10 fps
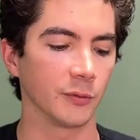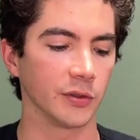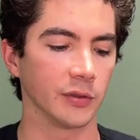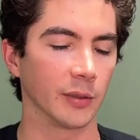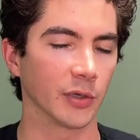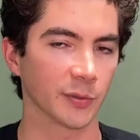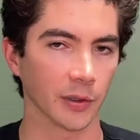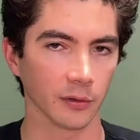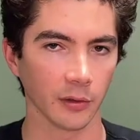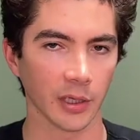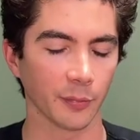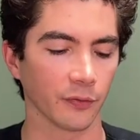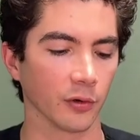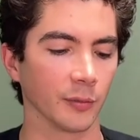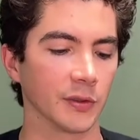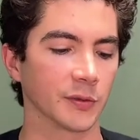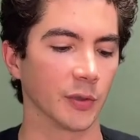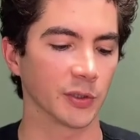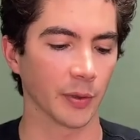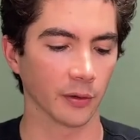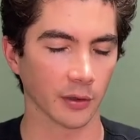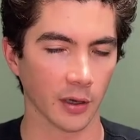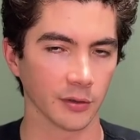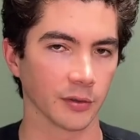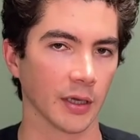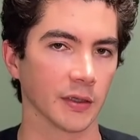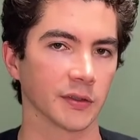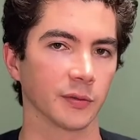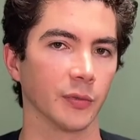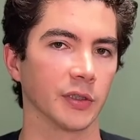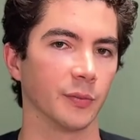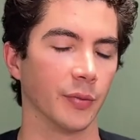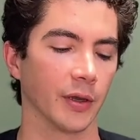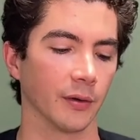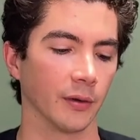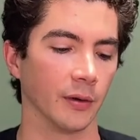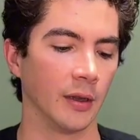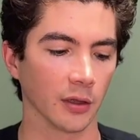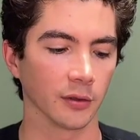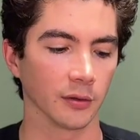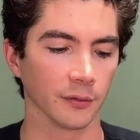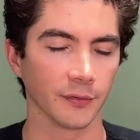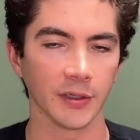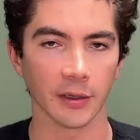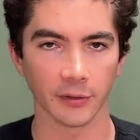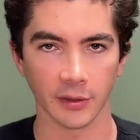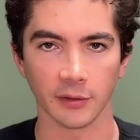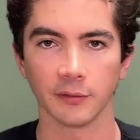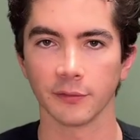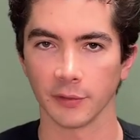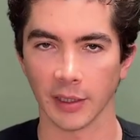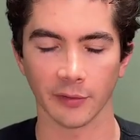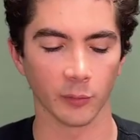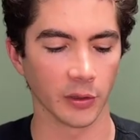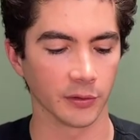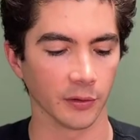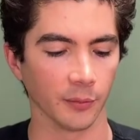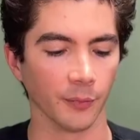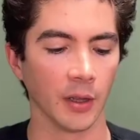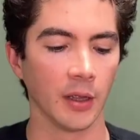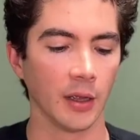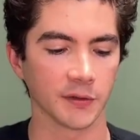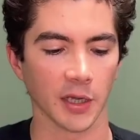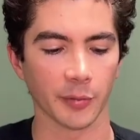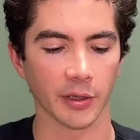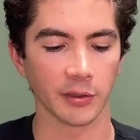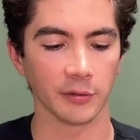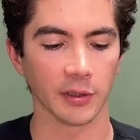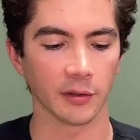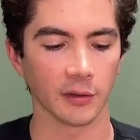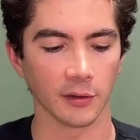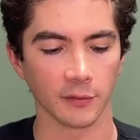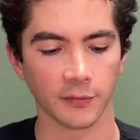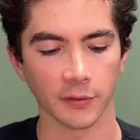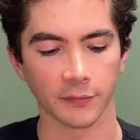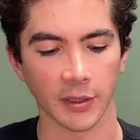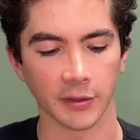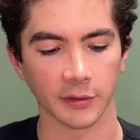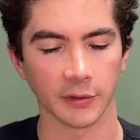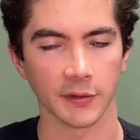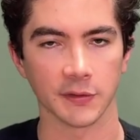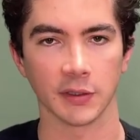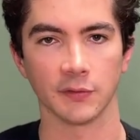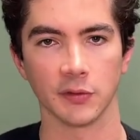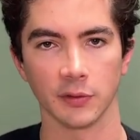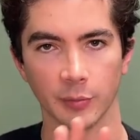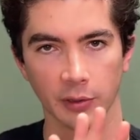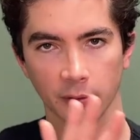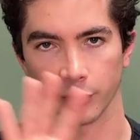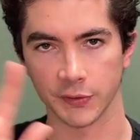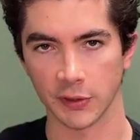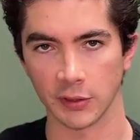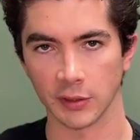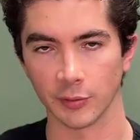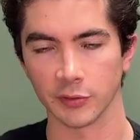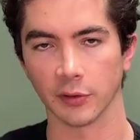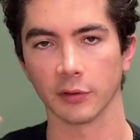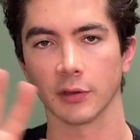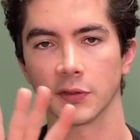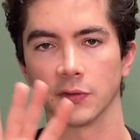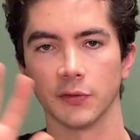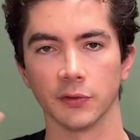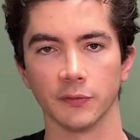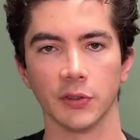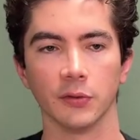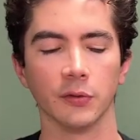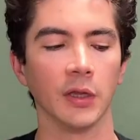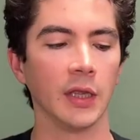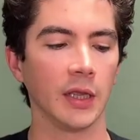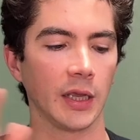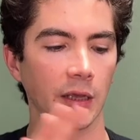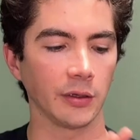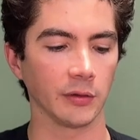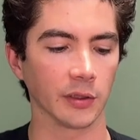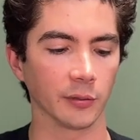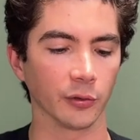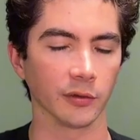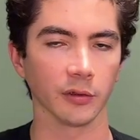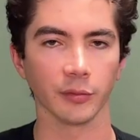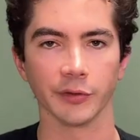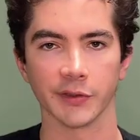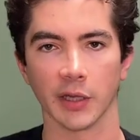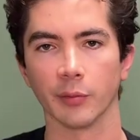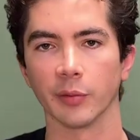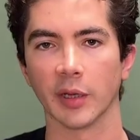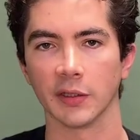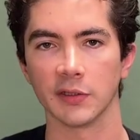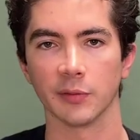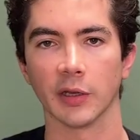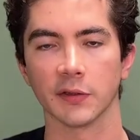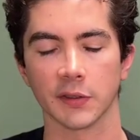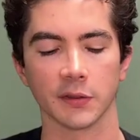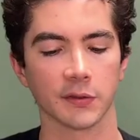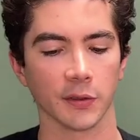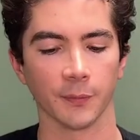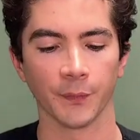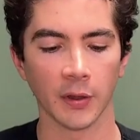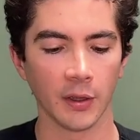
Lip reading: So you get much better low light performance, much better contrast, much better color fidelity, for lack of a better term. On top of that, you get the field flattening lens that gives you the better pristine image all across the field of view, and you get the more durable design with the magnesium housing. So